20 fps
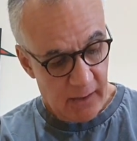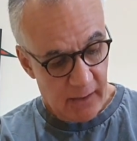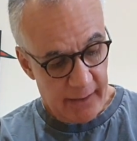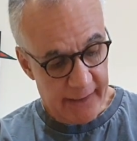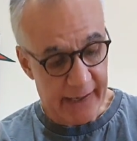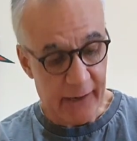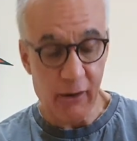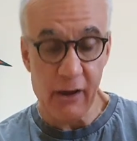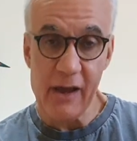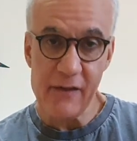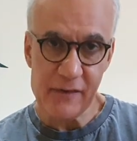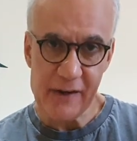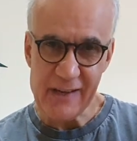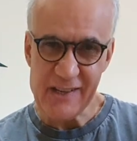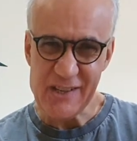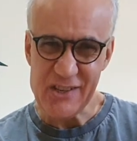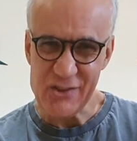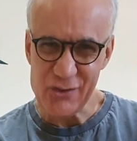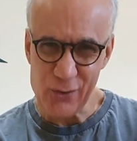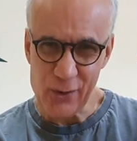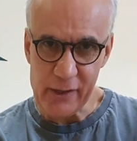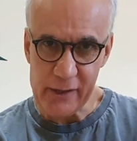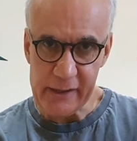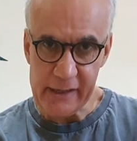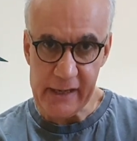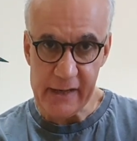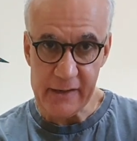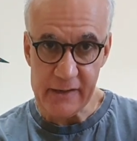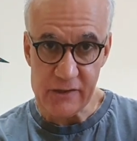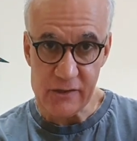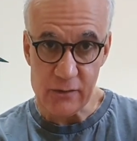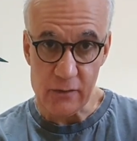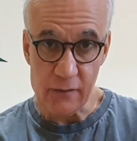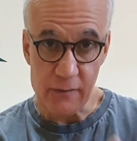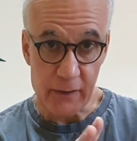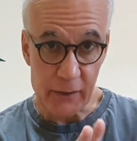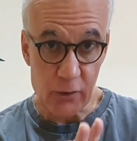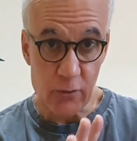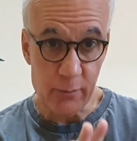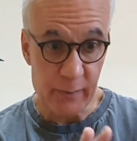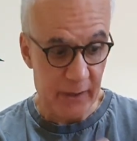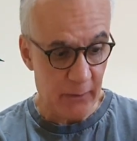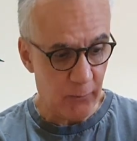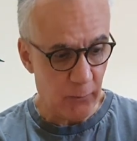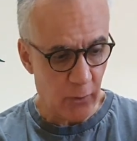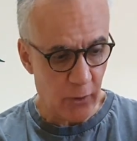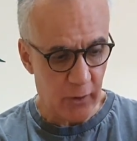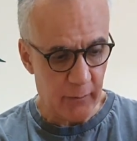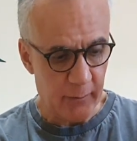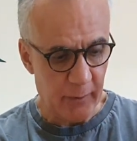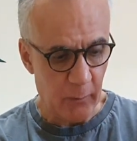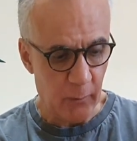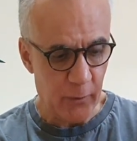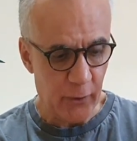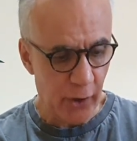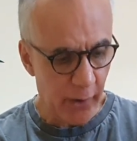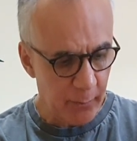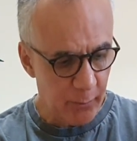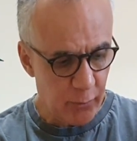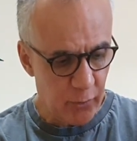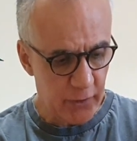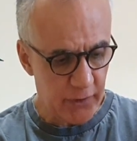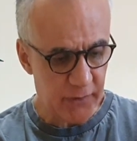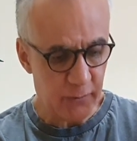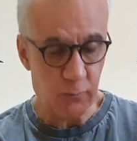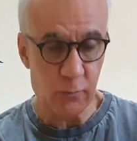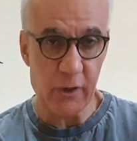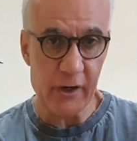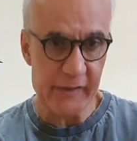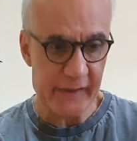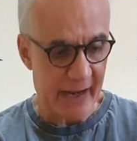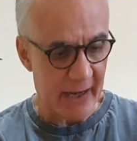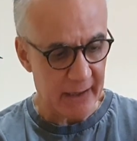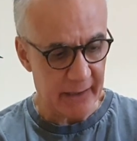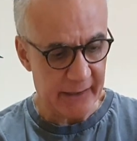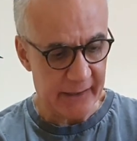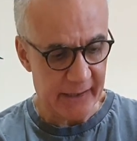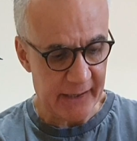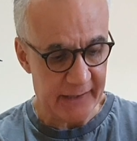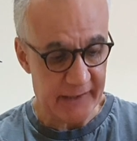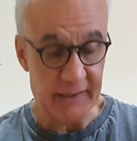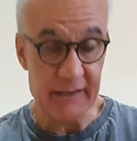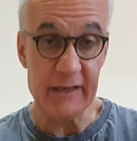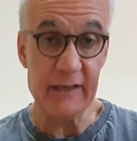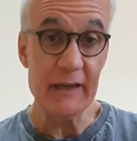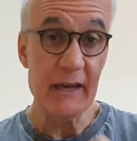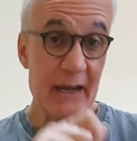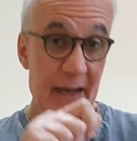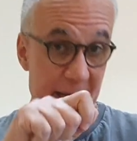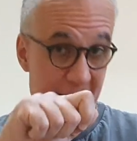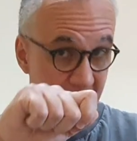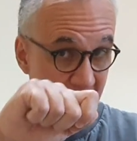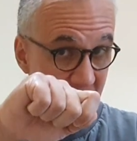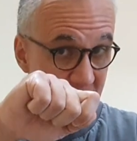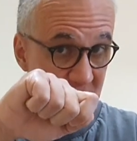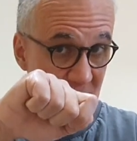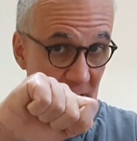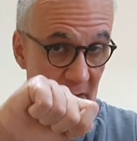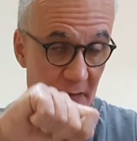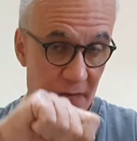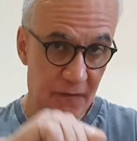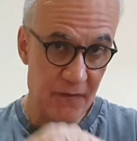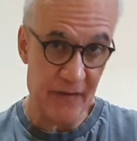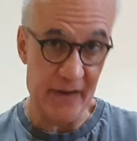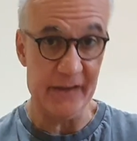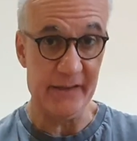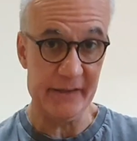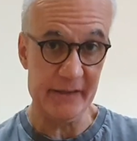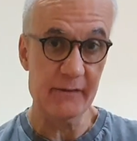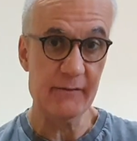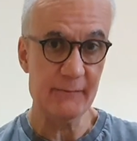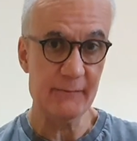Now I haven't actually tried it out itself, I could be wrong, but when I put one of the Allen keys in here, it actually fit.